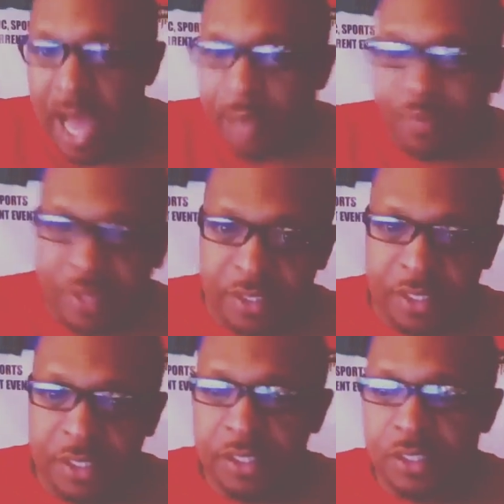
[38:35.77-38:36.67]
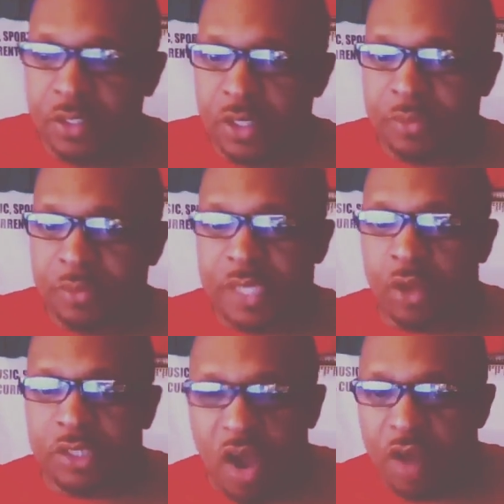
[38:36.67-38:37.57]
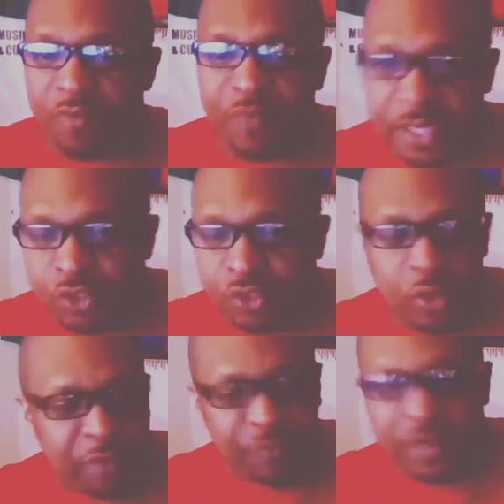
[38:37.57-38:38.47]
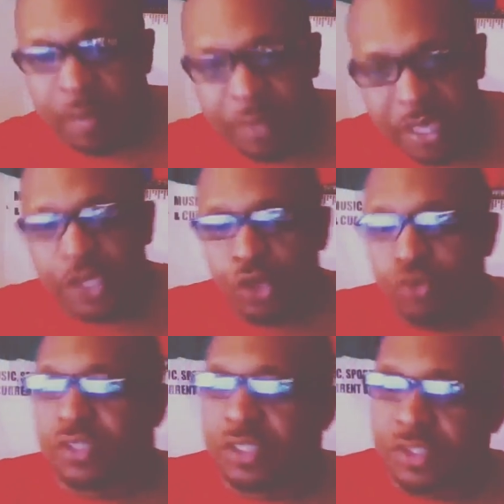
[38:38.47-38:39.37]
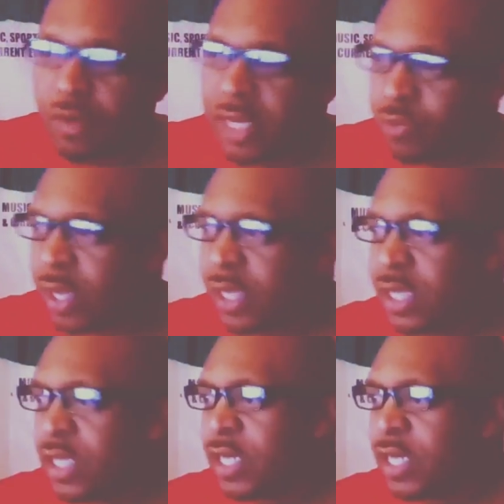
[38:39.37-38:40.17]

Compton. You know what I'm saying? Or Scarface joint, I feel like I'm in Houston. So that's what